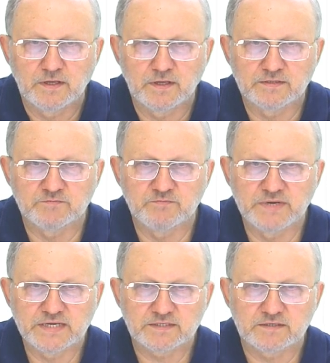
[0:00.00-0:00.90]
and the
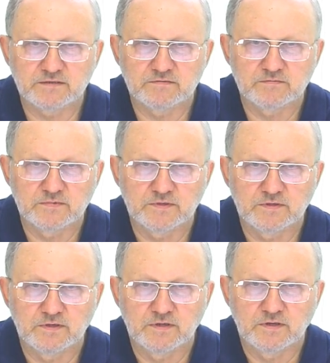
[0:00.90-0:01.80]
mass
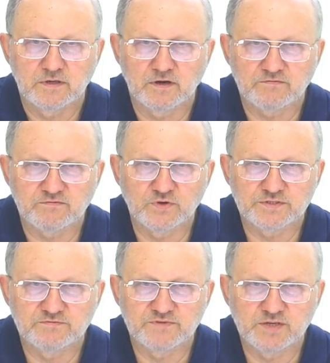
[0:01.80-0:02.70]
of
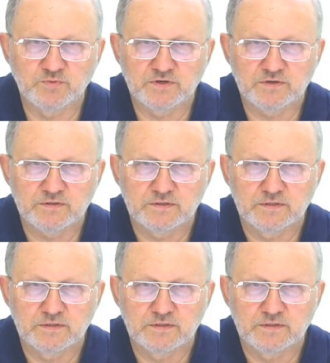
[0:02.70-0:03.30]
water vapor,